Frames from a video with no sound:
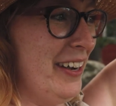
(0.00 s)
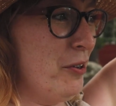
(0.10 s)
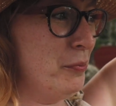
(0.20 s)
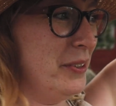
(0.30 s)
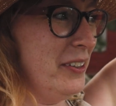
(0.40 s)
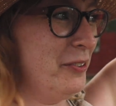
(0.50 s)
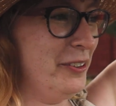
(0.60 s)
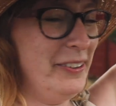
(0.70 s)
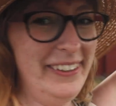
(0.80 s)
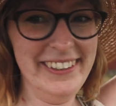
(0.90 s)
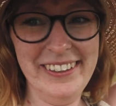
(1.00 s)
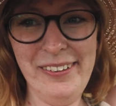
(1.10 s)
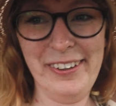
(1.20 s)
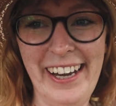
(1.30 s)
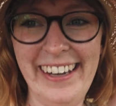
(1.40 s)
I hope the audio is
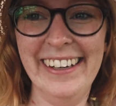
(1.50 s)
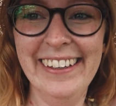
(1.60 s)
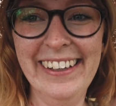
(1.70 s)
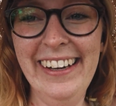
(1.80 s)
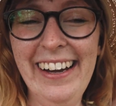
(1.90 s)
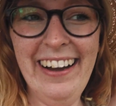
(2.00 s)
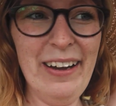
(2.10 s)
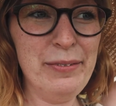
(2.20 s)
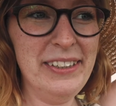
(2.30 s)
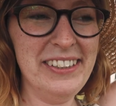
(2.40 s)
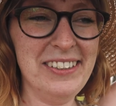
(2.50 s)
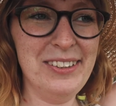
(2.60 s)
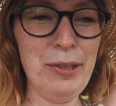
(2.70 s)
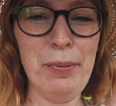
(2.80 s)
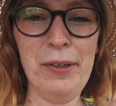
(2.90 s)
okay. This is
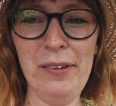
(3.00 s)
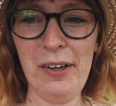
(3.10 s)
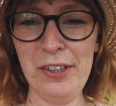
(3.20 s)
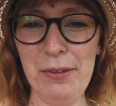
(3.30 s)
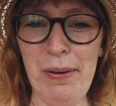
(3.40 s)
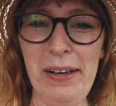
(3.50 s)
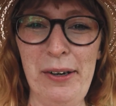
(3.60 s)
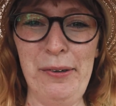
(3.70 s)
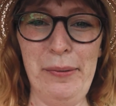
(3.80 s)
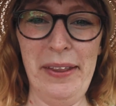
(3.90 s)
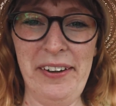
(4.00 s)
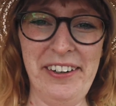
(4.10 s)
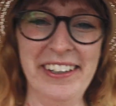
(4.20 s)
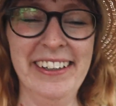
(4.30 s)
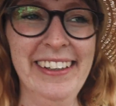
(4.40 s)
typical archipelago
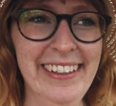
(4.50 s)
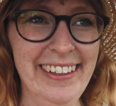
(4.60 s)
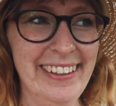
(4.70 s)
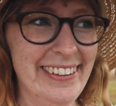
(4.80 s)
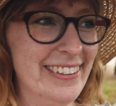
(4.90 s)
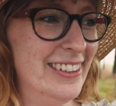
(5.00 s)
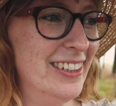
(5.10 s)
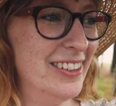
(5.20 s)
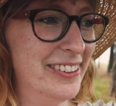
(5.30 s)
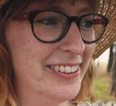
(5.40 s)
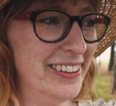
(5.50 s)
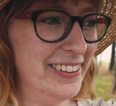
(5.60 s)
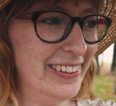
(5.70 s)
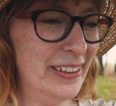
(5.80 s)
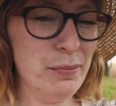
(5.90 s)
weather. It's
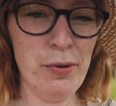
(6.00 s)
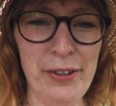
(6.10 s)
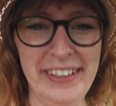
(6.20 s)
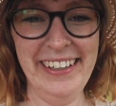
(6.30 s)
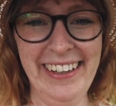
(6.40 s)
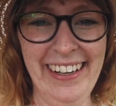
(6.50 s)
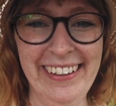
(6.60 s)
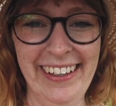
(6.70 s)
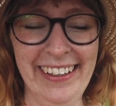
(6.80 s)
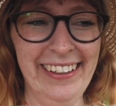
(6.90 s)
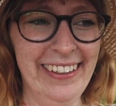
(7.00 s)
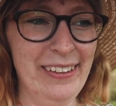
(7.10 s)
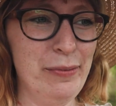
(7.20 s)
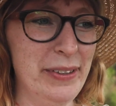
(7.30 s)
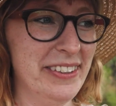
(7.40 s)
still in the morning and
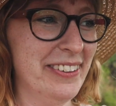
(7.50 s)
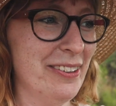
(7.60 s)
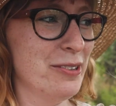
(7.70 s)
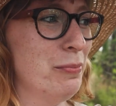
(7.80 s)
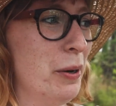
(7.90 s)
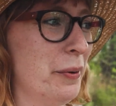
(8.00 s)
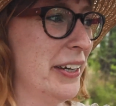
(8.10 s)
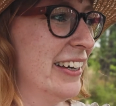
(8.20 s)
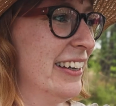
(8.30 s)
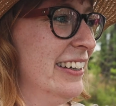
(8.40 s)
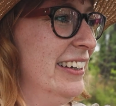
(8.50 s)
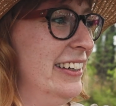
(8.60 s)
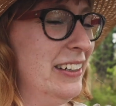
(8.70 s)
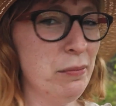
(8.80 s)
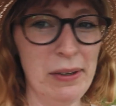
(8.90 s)
then the wind starts blowing
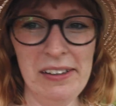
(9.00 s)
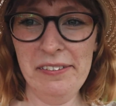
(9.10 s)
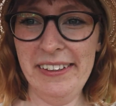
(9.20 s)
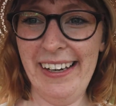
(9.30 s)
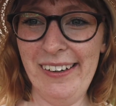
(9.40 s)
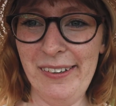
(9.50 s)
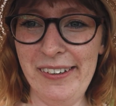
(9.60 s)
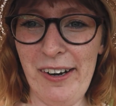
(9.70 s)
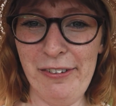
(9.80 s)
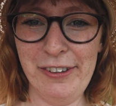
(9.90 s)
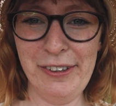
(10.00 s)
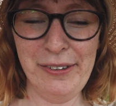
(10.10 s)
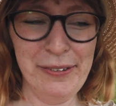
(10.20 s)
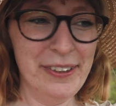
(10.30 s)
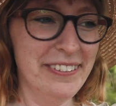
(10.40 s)
in the middle of the day or the
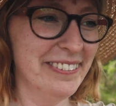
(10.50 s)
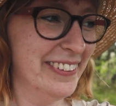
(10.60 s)
afternoon.